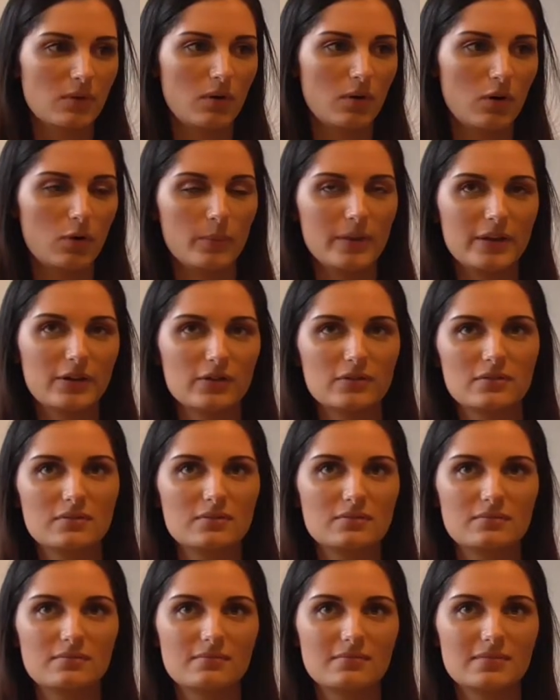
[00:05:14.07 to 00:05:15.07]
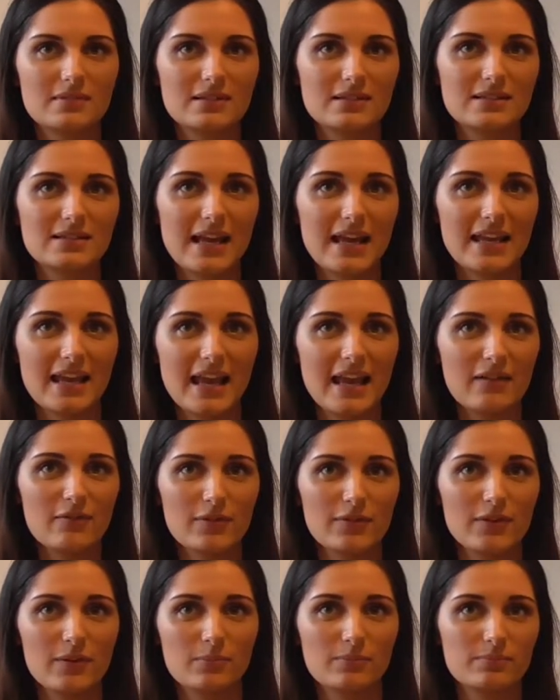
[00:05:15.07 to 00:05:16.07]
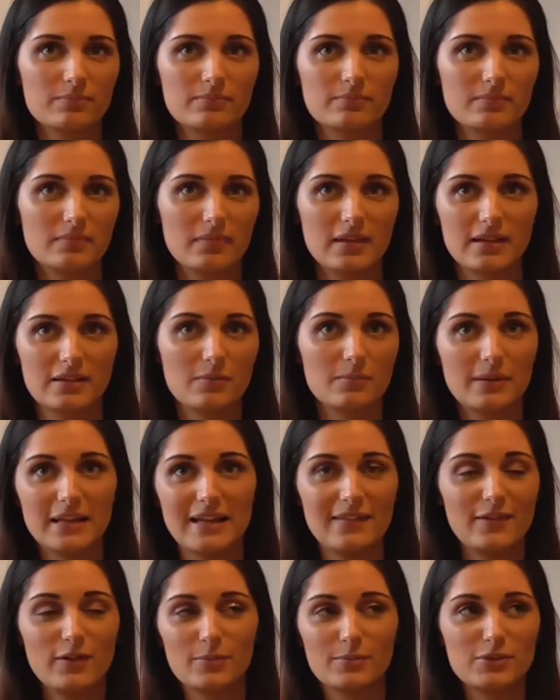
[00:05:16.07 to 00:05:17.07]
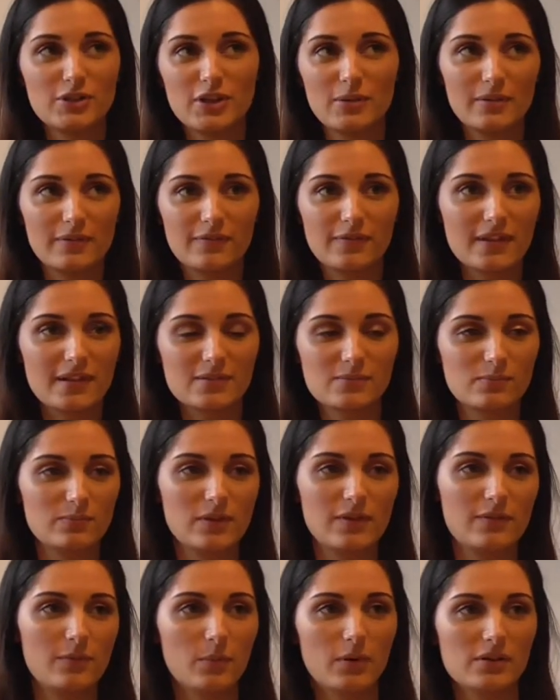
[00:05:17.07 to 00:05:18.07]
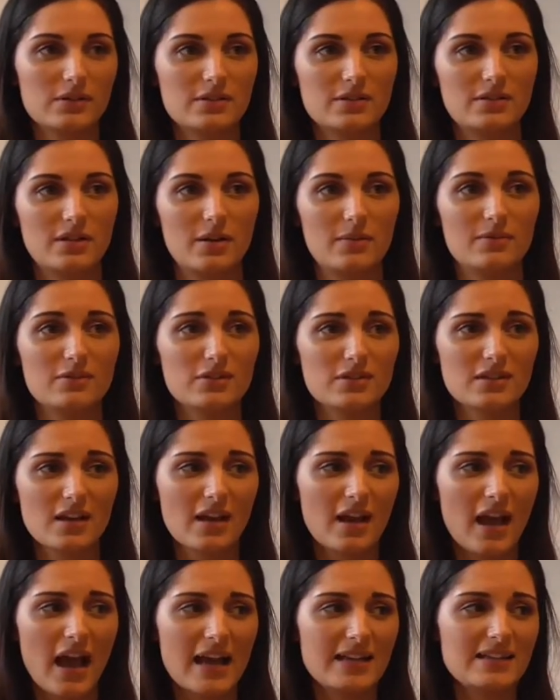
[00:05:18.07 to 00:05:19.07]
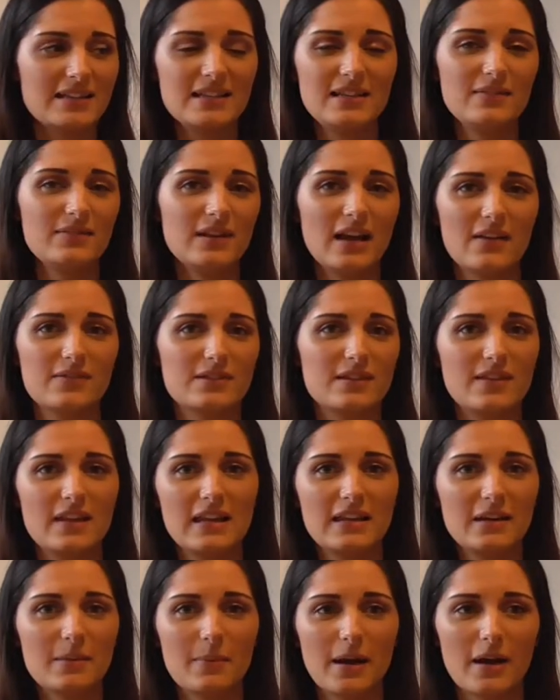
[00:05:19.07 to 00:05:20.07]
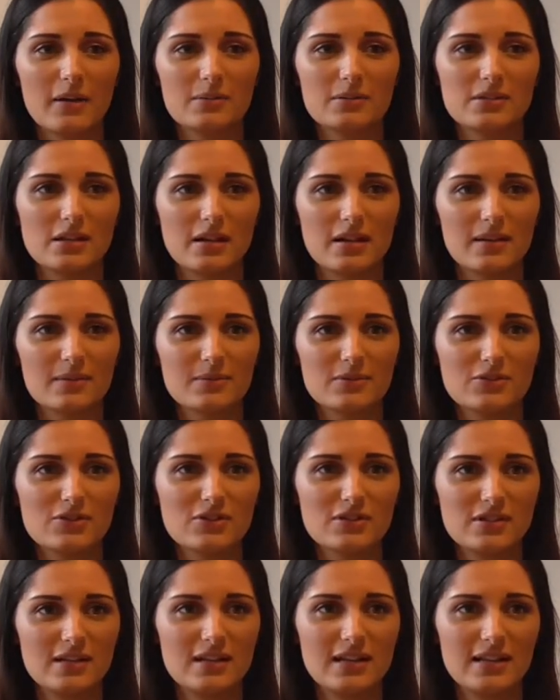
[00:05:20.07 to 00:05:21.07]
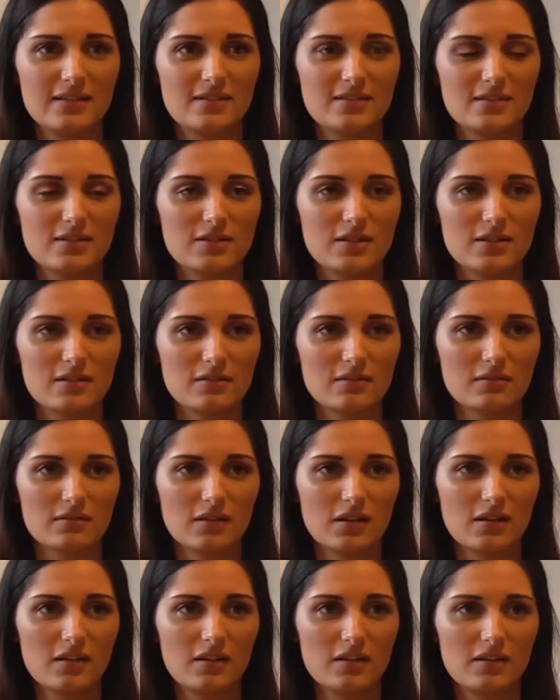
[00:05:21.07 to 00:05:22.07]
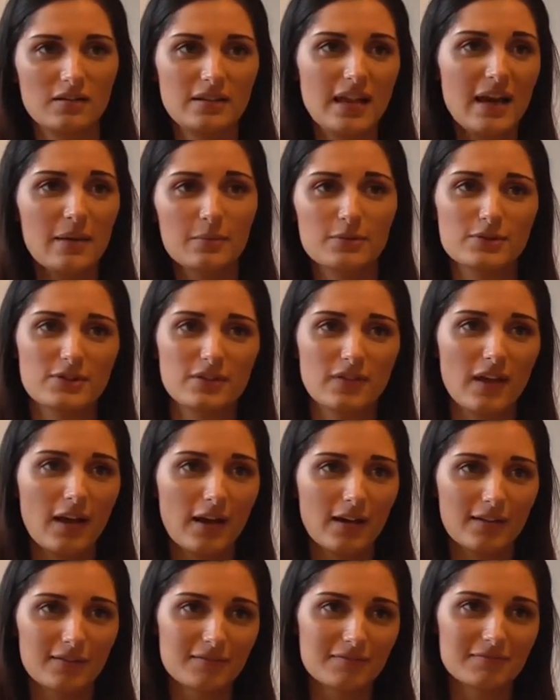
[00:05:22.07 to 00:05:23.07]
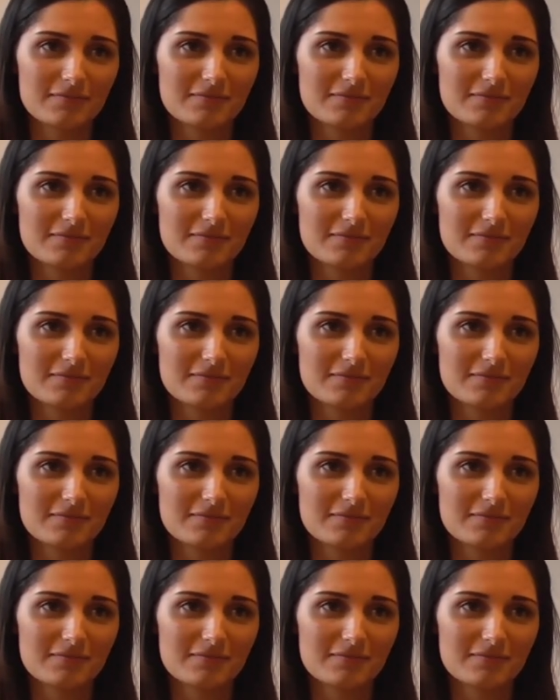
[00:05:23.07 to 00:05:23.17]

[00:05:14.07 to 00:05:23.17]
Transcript: Or we could stay here if you, it's completely up to you if you wanted to. And just, I didn't even have to think about it. It was just an instant, yeah, we'll do that.